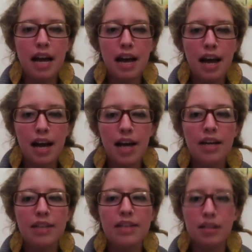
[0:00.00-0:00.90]

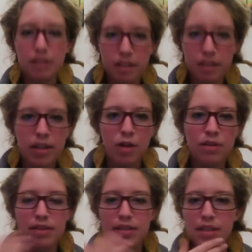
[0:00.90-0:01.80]
ads and
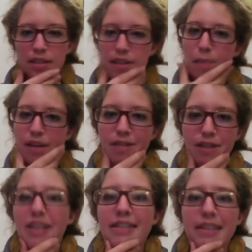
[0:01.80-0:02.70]
this opt-in
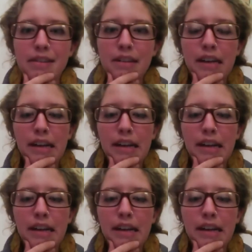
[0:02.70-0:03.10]
advertising,